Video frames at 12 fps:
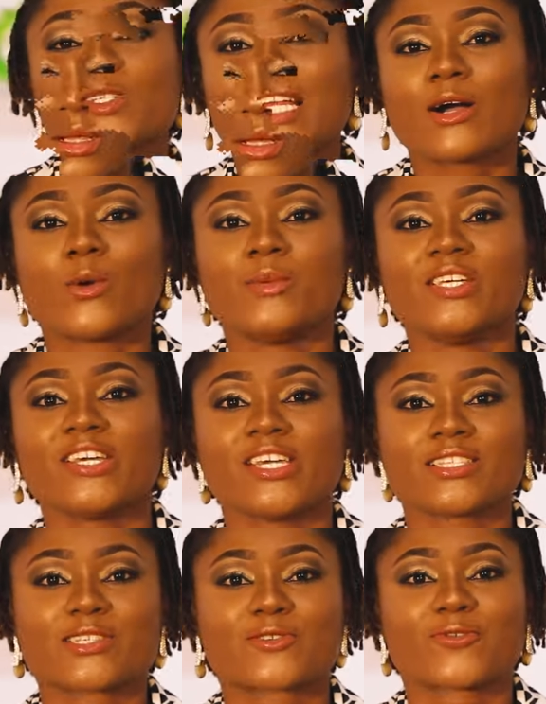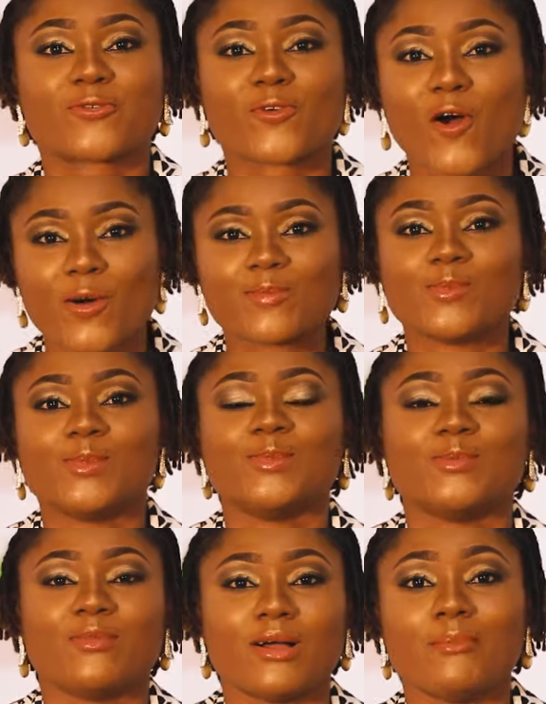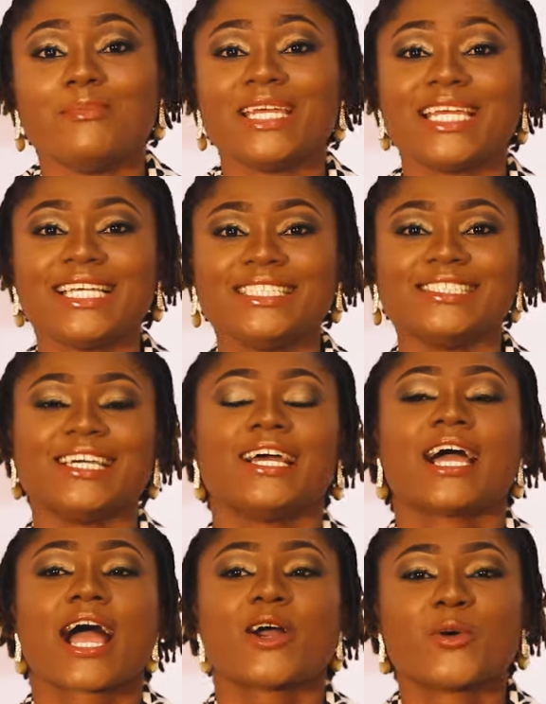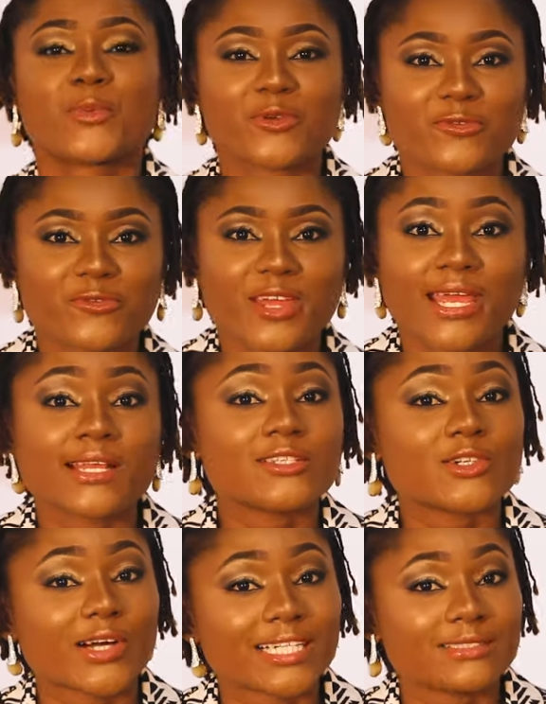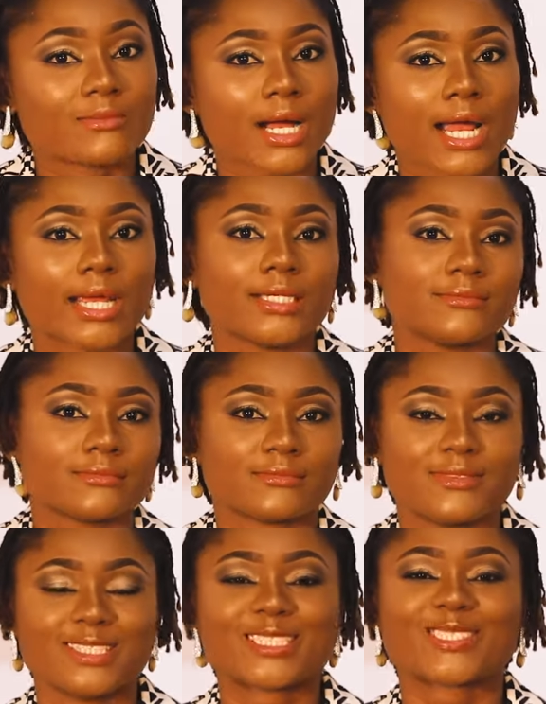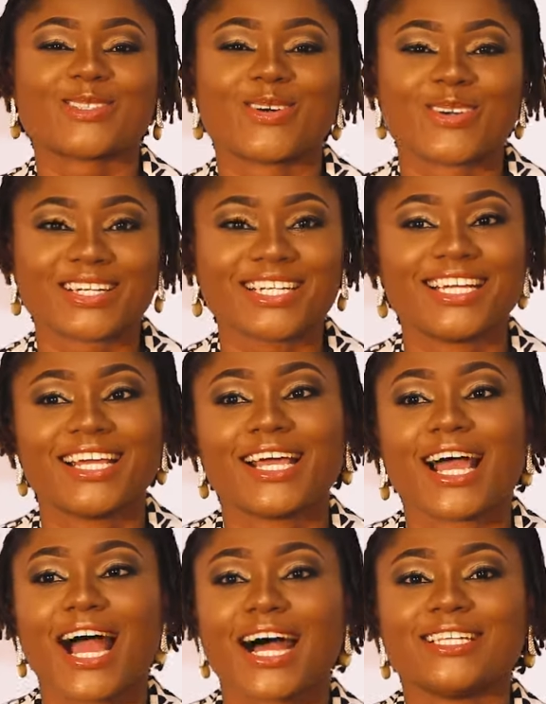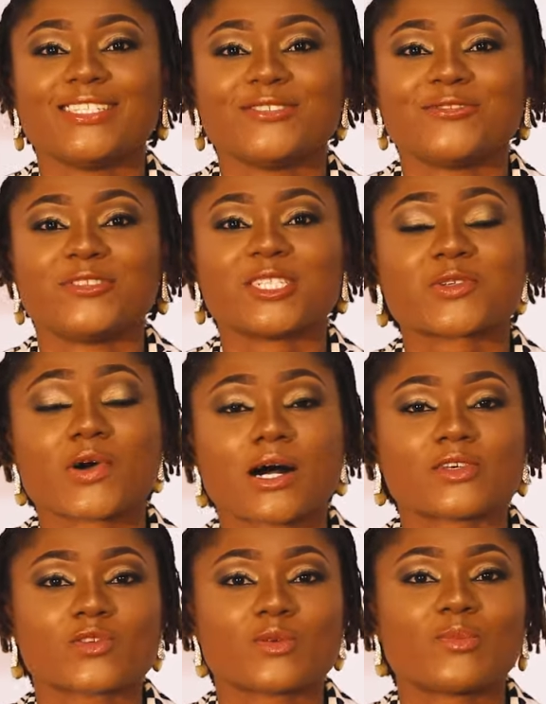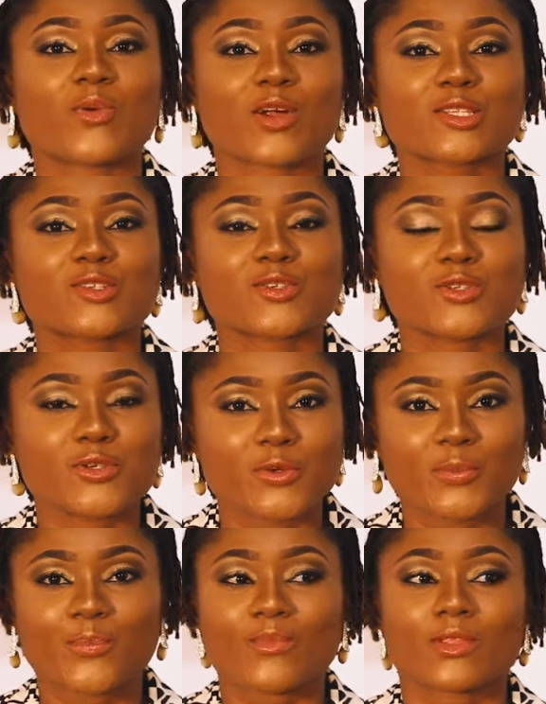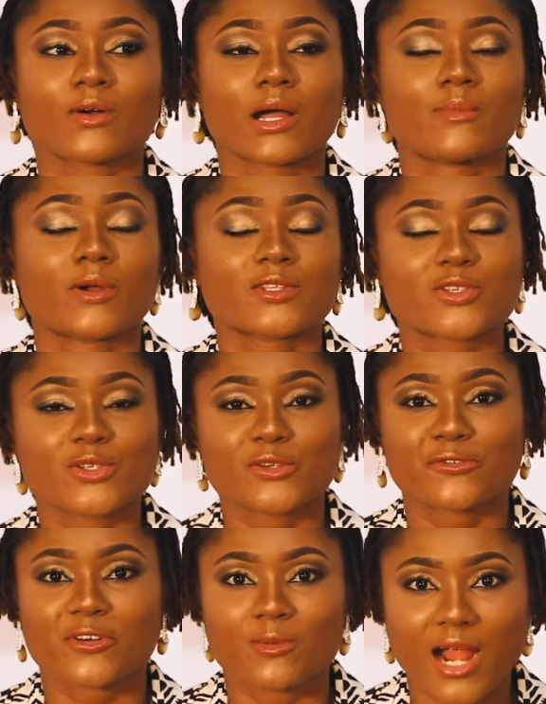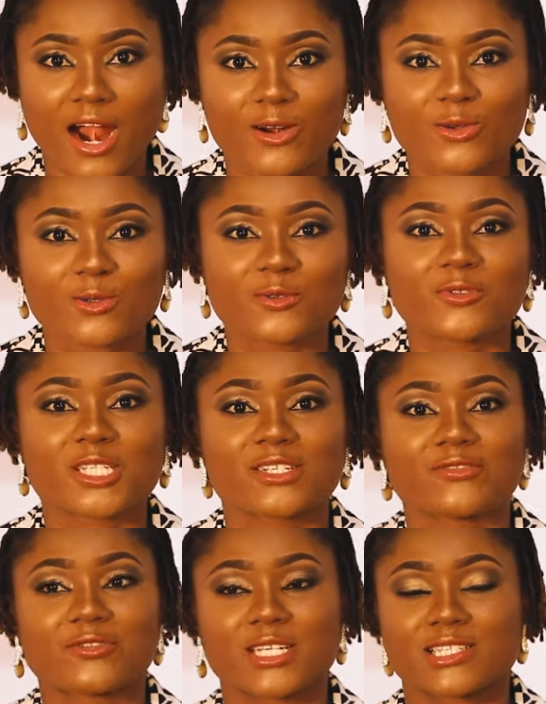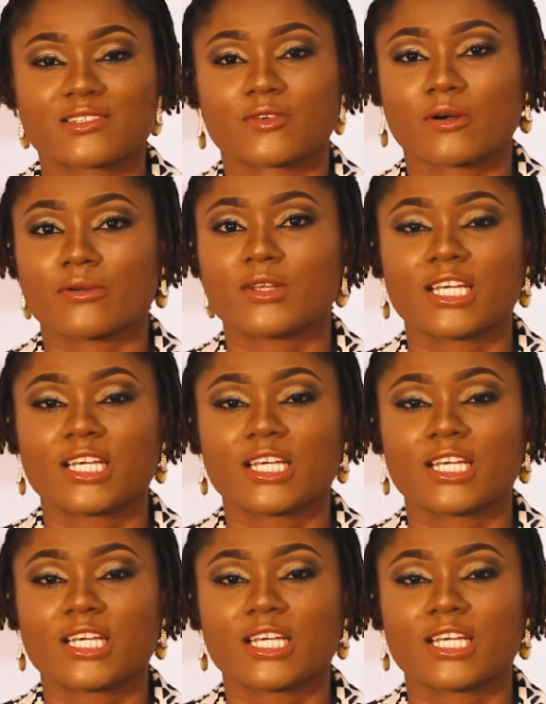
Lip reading: That will be it from me. I hope you've enjoyed my story and the visuals I brought to you from Argungu Fishing Festival.